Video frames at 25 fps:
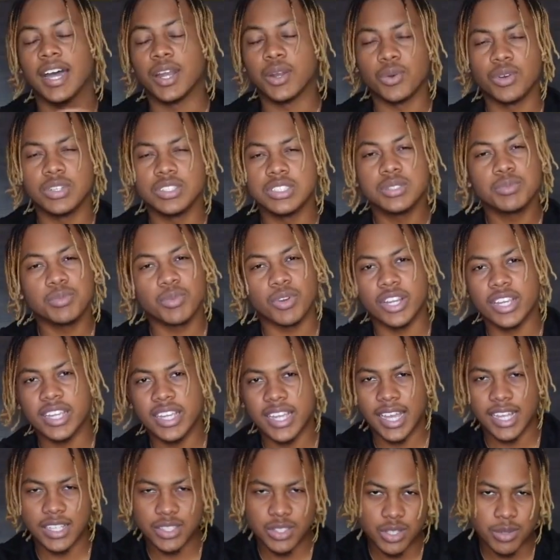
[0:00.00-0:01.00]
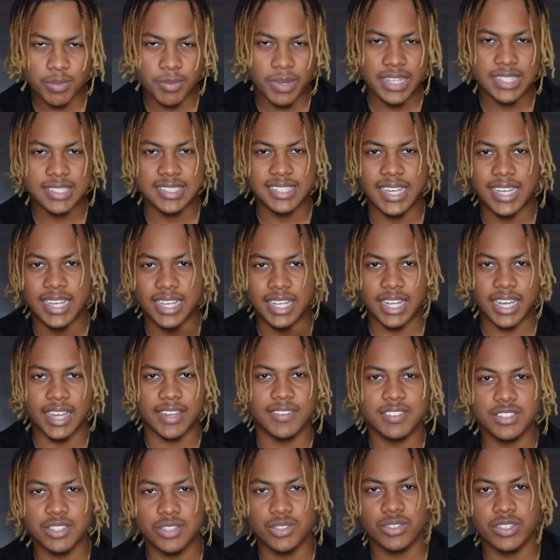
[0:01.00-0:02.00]
I don't want to bore you guys with my entire
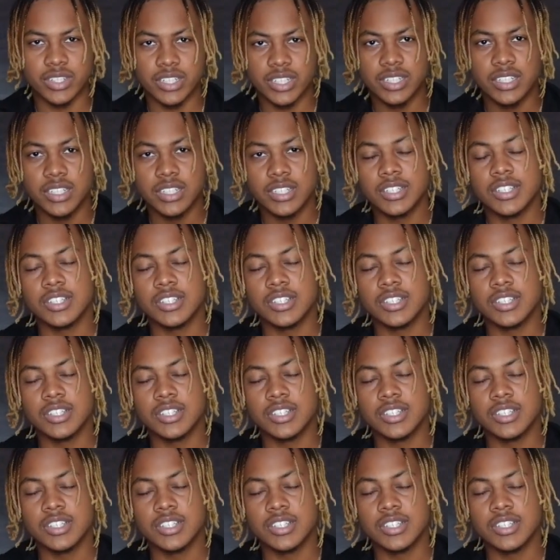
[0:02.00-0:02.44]
life story,